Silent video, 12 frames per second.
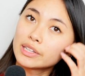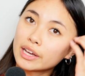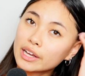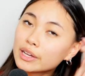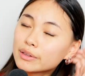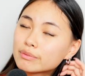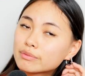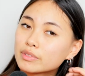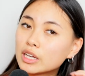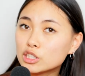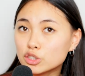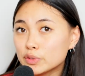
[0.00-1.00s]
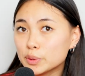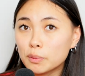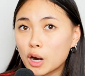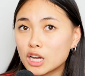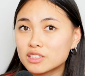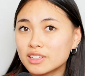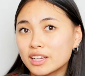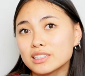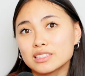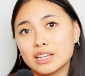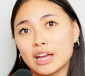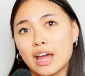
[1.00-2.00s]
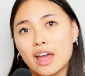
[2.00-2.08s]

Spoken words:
the interview process.